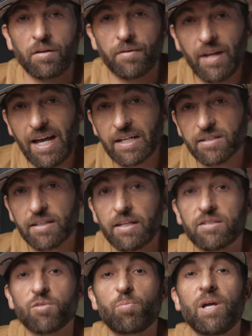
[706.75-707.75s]
Next,
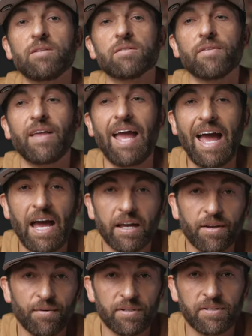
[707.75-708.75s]
it depends on the
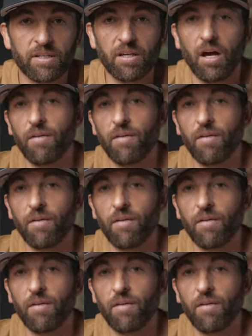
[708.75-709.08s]
accuracy